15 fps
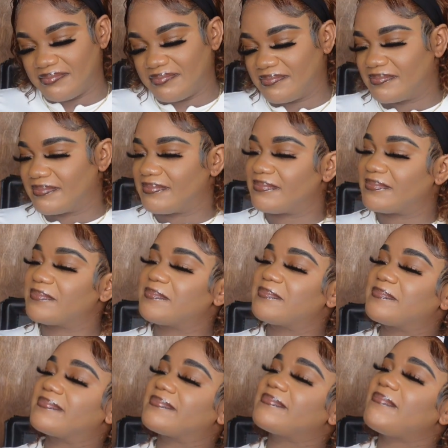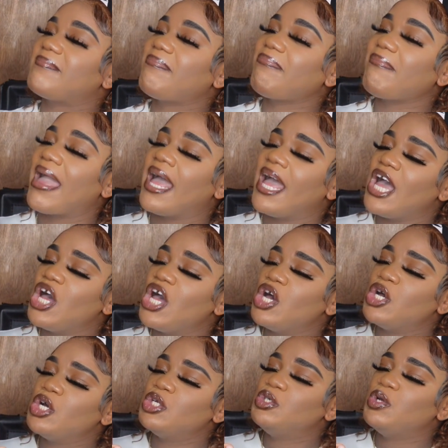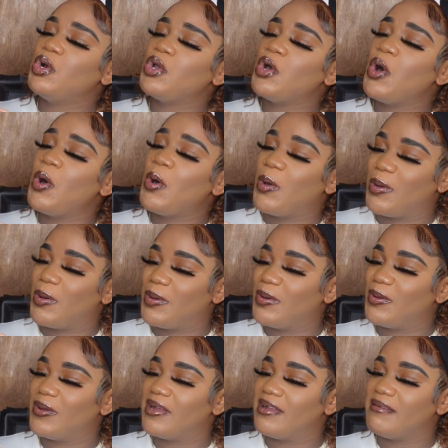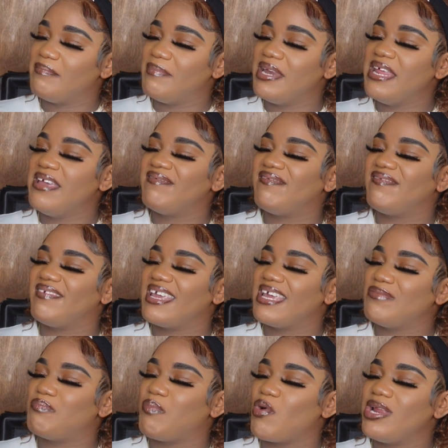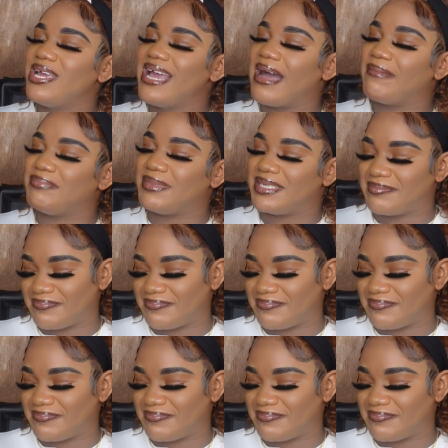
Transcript: Do you believe in polygamy?